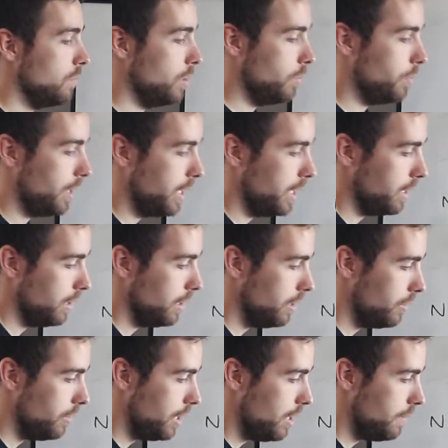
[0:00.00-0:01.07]
you play low
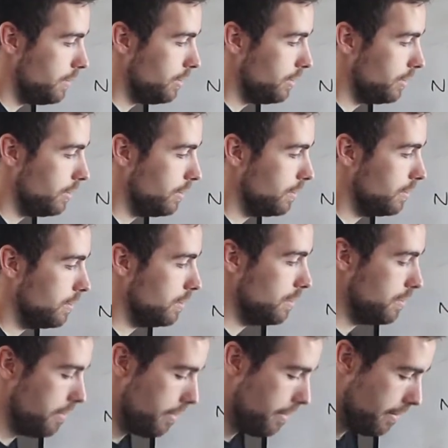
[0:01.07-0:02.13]
diamond
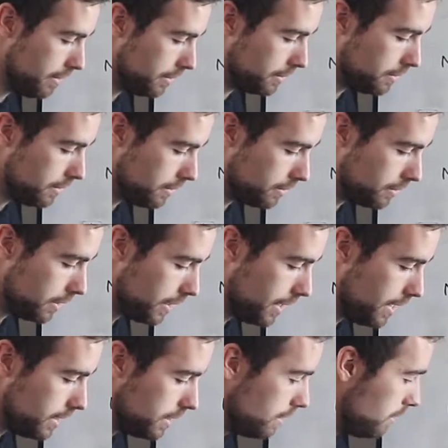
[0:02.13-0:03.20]
to the
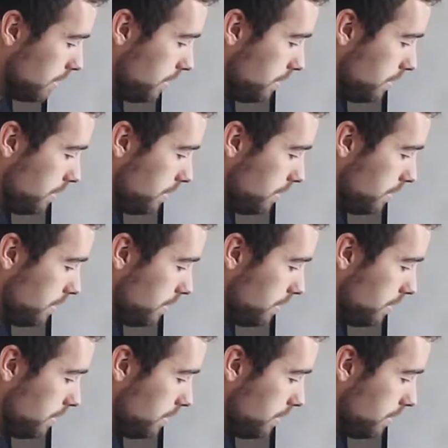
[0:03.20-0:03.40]
ace,